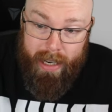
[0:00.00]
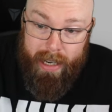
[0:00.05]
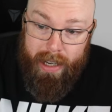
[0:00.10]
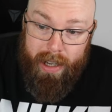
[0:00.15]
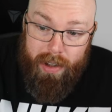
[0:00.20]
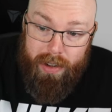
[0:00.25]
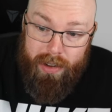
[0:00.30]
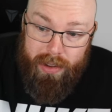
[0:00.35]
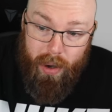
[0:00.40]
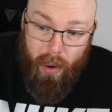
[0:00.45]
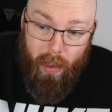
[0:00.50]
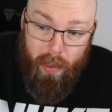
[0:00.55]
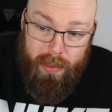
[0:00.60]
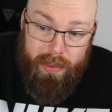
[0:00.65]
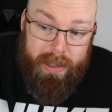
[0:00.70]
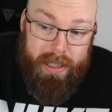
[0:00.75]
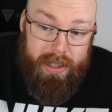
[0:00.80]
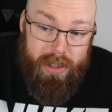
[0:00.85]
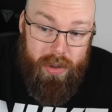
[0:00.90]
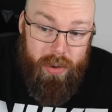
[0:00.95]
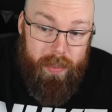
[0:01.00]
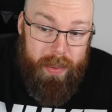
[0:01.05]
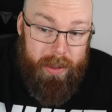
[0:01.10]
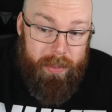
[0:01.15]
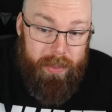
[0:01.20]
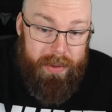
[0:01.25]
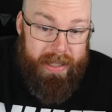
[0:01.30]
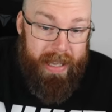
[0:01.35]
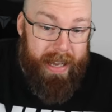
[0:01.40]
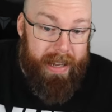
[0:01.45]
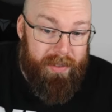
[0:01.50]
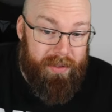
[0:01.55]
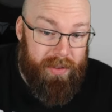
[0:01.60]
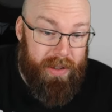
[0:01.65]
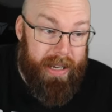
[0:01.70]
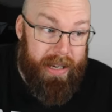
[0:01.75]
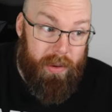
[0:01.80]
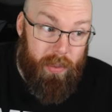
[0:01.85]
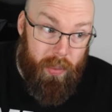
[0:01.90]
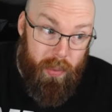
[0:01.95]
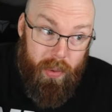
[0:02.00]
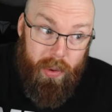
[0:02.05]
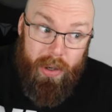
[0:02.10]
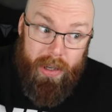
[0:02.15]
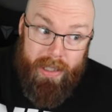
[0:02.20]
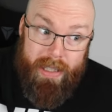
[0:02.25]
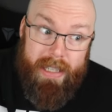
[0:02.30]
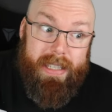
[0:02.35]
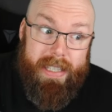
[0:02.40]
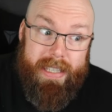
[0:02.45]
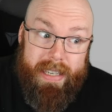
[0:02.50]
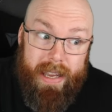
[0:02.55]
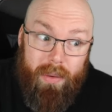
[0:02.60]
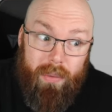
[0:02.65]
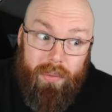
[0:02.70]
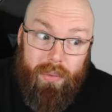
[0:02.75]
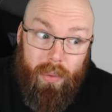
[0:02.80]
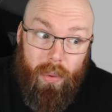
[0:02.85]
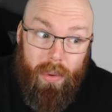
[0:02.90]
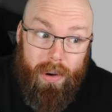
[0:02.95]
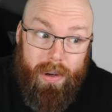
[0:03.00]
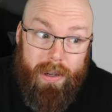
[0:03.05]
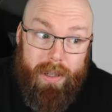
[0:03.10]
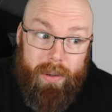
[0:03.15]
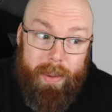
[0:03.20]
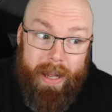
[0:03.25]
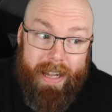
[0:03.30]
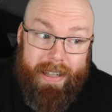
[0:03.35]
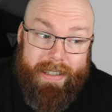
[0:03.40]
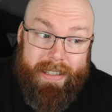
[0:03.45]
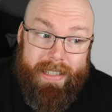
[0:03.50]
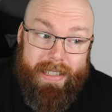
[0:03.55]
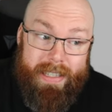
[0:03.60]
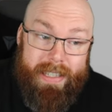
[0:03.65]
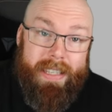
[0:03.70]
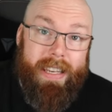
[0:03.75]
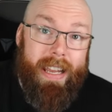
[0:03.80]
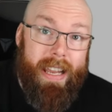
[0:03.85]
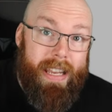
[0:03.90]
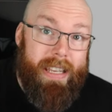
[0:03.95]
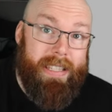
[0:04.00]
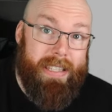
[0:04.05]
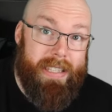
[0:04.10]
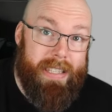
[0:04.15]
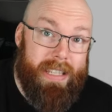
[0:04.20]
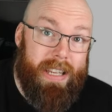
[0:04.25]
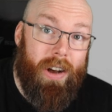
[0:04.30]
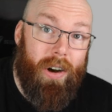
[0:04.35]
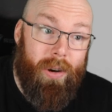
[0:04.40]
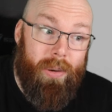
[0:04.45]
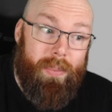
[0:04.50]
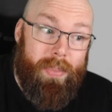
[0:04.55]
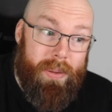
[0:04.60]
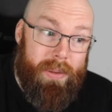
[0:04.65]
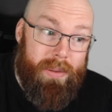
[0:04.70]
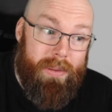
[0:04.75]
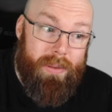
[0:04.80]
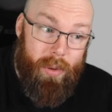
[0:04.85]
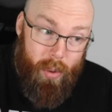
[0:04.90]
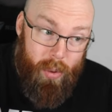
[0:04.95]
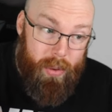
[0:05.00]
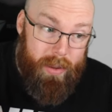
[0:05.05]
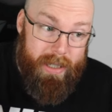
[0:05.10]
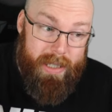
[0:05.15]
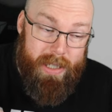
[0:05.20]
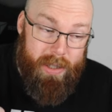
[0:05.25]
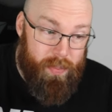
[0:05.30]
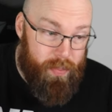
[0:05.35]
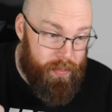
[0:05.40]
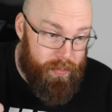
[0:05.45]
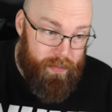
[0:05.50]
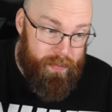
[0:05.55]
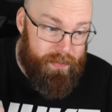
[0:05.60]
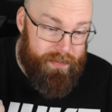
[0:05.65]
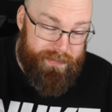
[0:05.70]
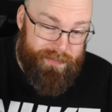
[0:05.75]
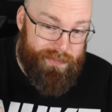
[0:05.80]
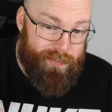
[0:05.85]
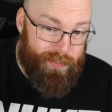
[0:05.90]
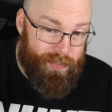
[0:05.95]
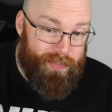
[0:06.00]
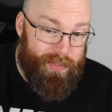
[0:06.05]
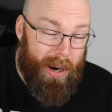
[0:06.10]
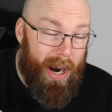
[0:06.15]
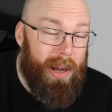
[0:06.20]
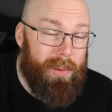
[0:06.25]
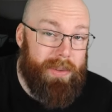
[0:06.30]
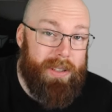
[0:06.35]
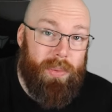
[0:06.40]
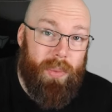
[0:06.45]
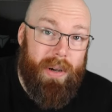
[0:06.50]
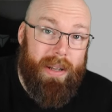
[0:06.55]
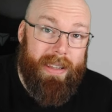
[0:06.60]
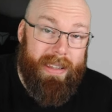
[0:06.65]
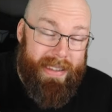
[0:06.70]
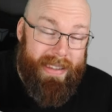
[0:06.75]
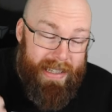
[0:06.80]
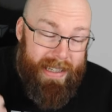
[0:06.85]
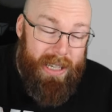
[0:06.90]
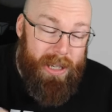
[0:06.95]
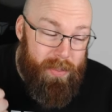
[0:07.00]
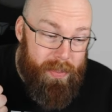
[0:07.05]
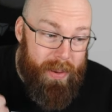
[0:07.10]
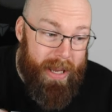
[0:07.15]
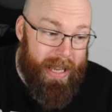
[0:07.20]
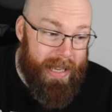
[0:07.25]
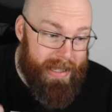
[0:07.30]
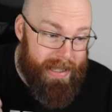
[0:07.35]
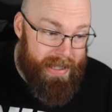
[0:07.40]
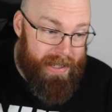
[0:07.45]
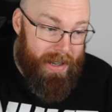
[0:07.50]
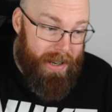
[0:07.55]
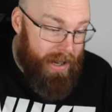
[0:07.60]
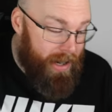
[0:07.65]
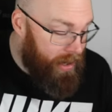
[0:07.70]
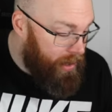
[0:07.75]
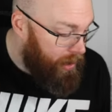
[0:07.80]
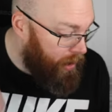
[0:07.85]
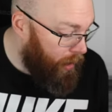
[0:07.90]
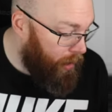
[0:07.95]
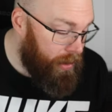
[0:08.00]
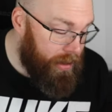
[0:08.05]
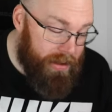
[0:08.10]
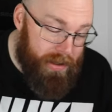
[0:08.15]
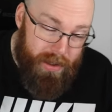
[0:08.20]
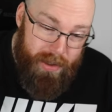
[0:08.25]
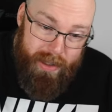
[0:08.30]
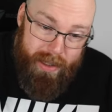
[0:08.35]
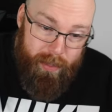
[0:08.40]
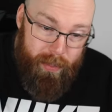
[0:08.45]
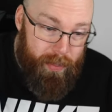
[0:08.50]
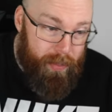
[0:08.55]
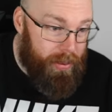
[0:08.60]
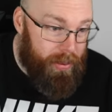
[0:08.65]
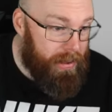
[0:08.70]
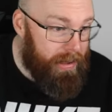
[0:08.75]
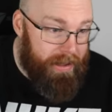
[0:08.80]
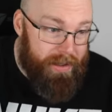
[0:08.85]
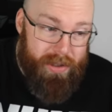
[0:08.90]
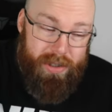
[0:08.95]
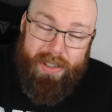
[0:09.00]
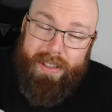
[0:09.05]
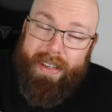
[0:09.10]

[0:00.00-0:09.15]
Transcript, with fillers: The only two people that have like really stepped forward about this is Scump, who is probably one of the best Call of Duty players to